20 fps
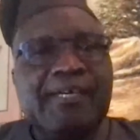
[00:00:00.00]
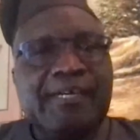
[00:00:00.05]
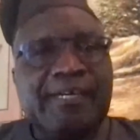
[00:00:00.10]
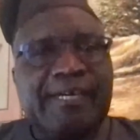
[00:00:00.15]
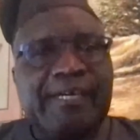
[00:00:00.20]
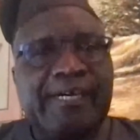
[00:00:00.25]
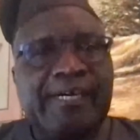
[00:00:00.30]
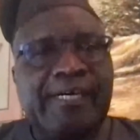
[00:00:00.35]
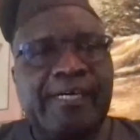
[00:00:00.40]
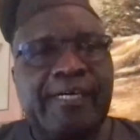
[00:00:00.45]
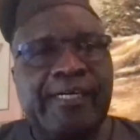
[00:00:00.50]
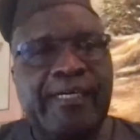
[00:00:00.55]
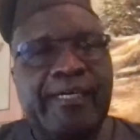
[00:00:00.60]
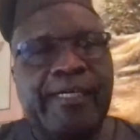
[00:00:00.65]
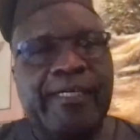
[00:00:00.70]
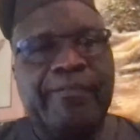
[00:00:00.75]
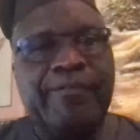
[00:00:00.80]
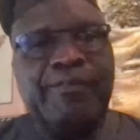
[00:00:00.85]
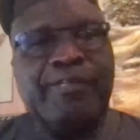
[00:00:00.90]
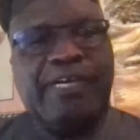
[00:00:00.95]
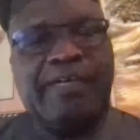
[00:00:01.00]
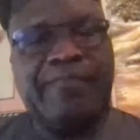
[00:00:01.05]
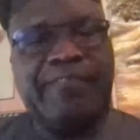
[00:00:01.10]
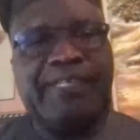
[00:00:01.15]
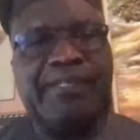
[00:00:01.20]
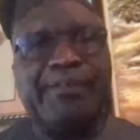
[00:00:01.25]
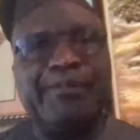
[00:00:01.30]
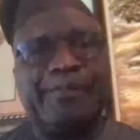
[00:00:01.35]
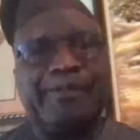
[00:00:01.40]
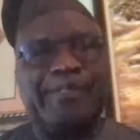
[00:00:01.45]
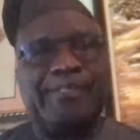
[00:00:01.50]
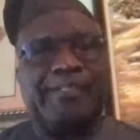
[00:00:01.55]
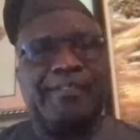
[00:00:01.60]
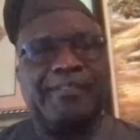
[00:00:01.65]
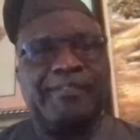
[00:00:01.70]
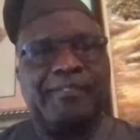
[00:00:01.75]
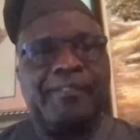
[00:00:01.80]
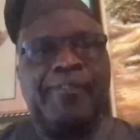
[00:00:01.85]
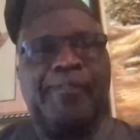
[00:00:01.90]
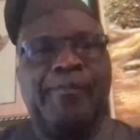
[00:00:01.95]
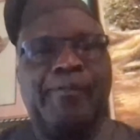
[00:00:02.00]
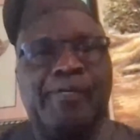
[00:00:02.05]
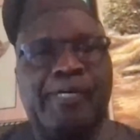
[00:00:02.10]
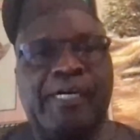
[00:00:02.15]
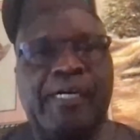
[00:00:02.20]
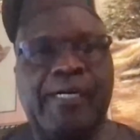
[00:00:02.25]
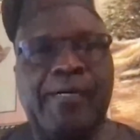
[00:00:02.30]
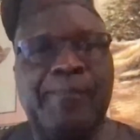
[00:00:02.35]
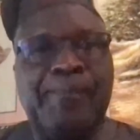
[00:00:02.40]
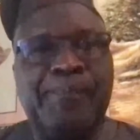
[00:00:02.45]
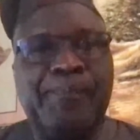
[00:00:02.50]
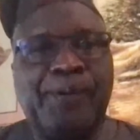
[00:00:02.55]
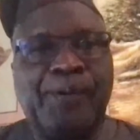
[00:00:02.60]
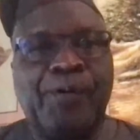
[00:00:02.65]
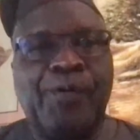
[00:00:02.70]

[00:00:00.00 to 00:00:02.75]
Uh, and good afternoon to um,